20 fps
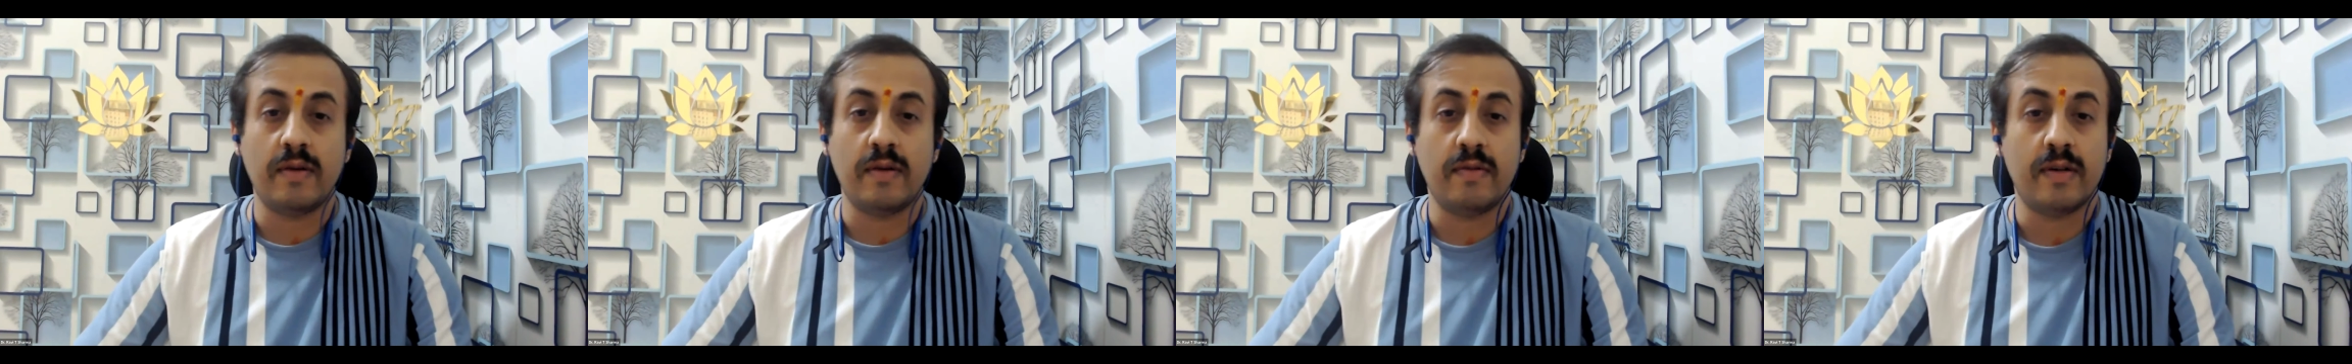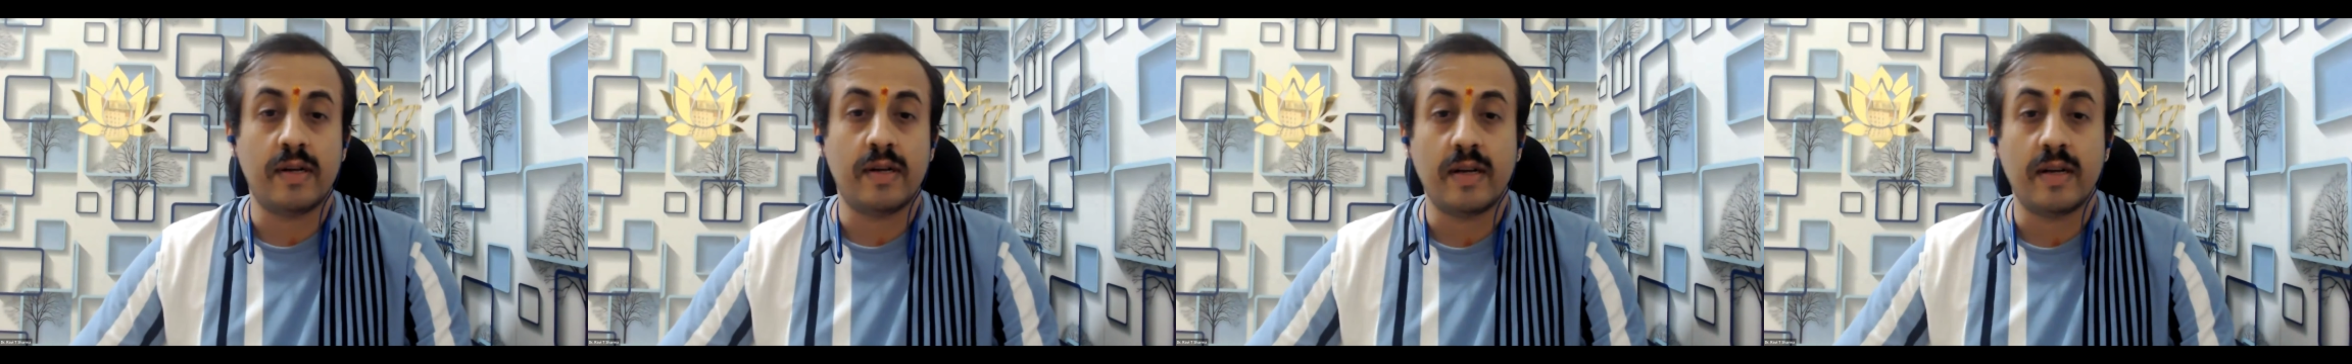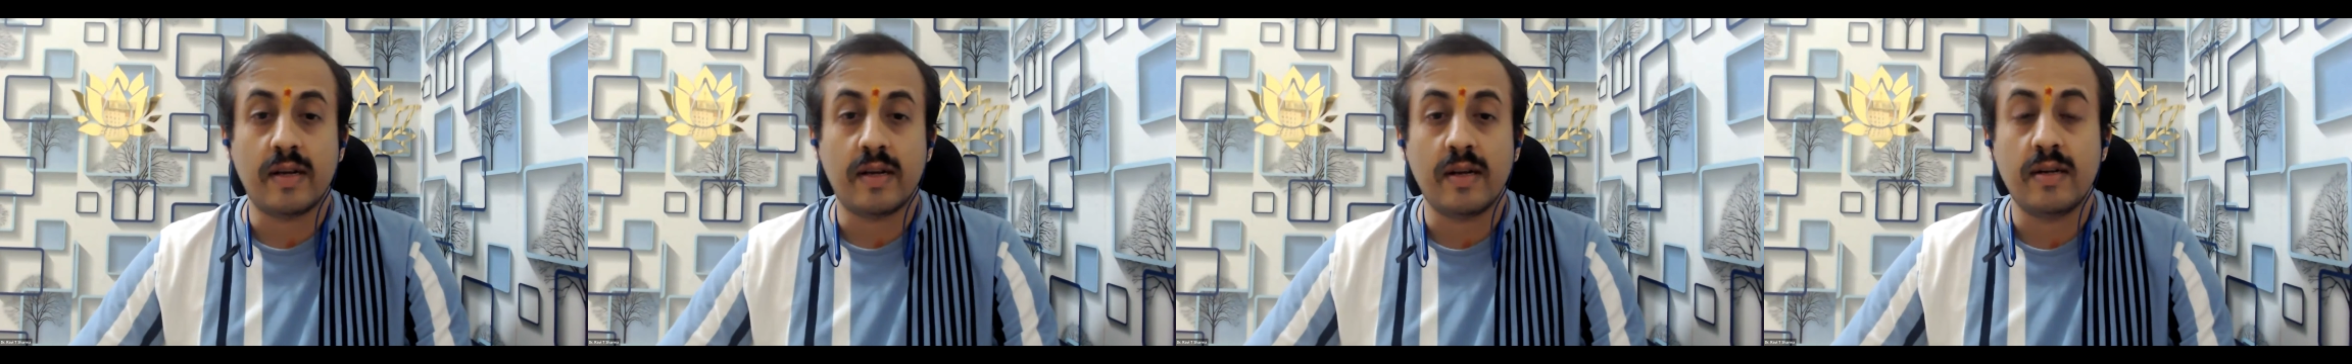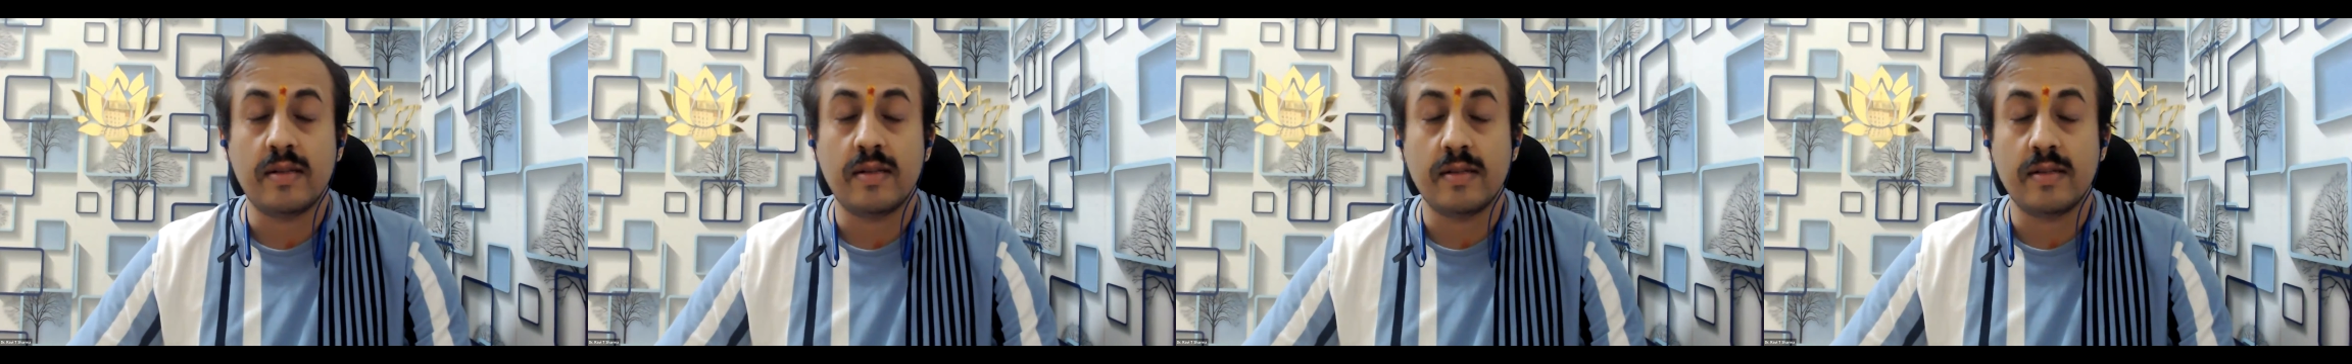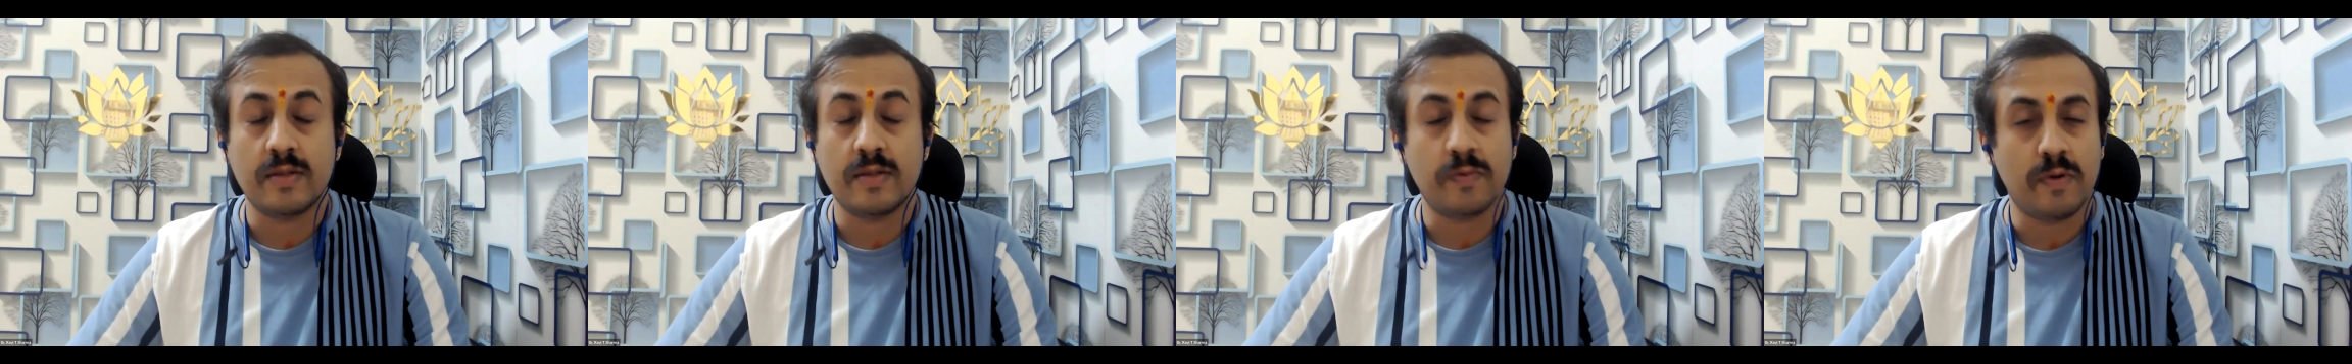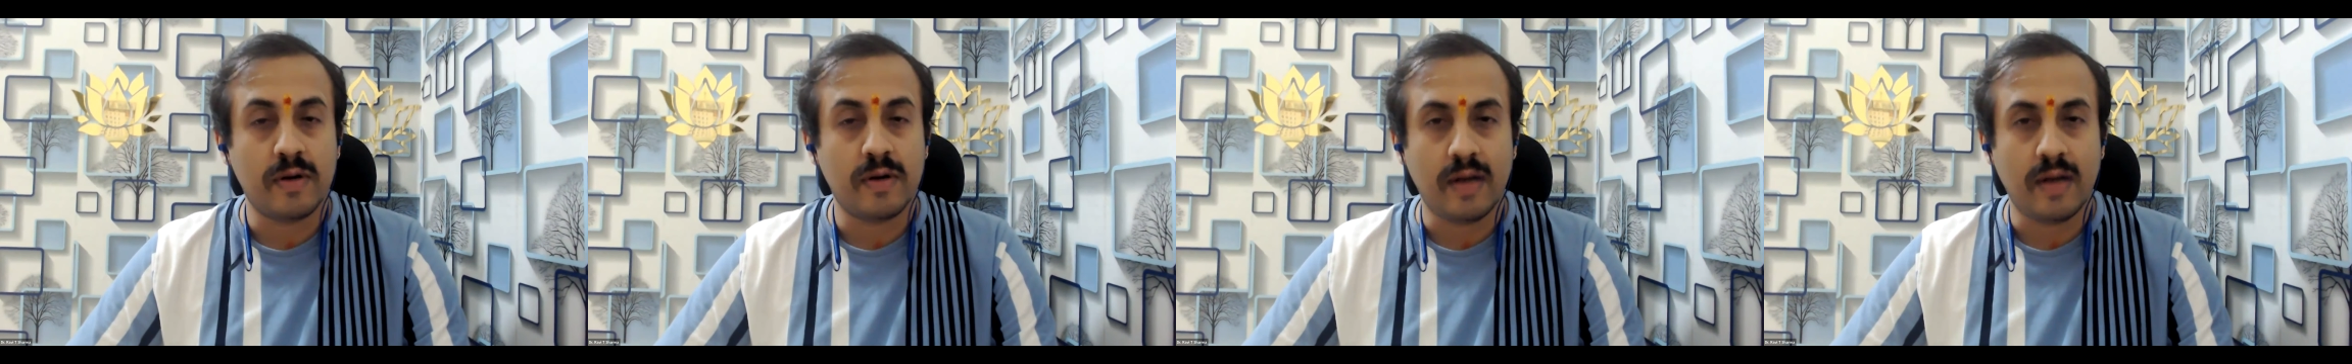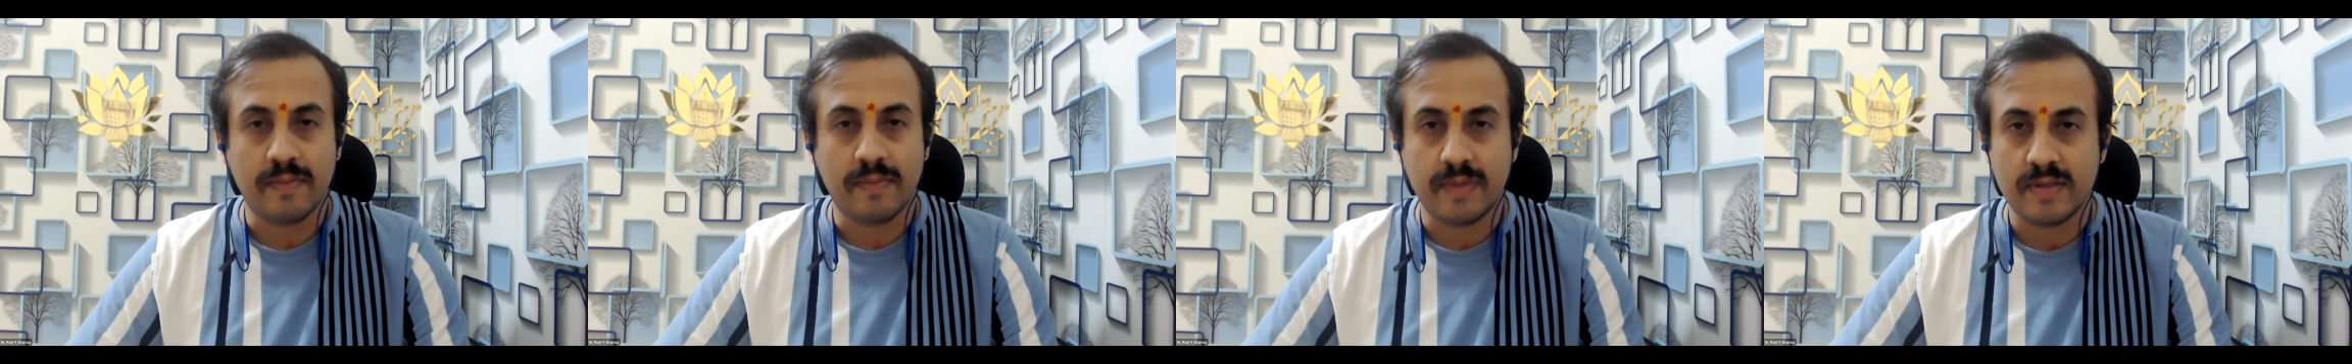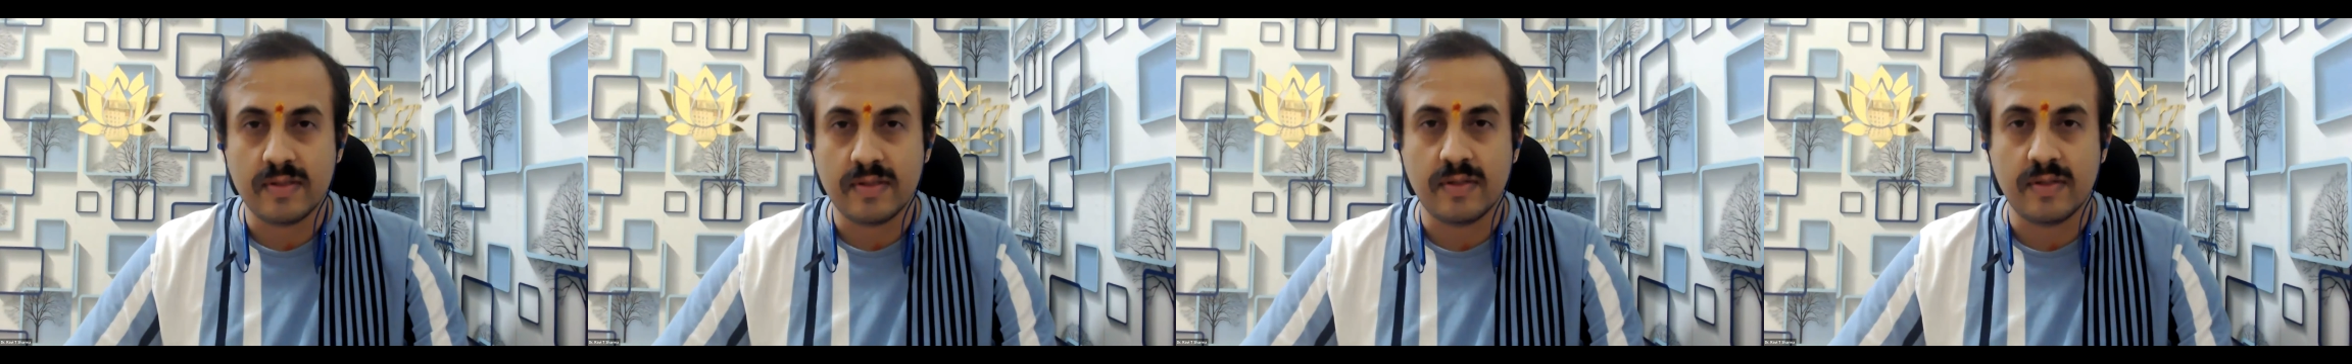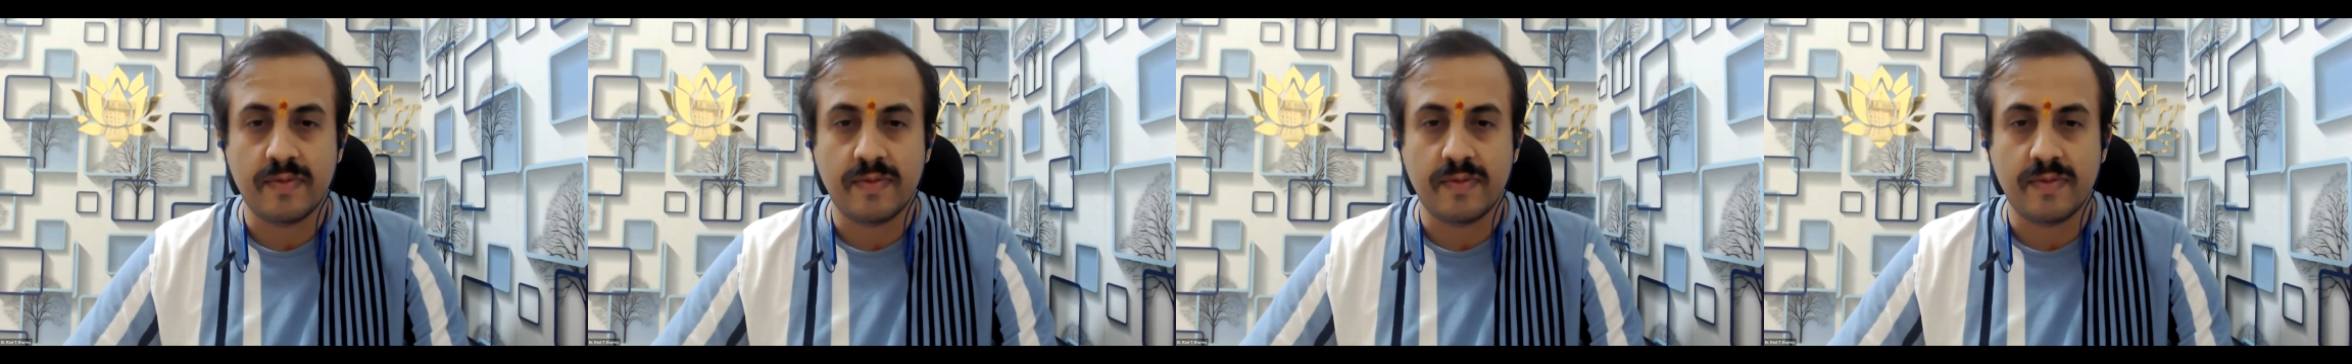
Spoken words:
I will take it, this is what happens.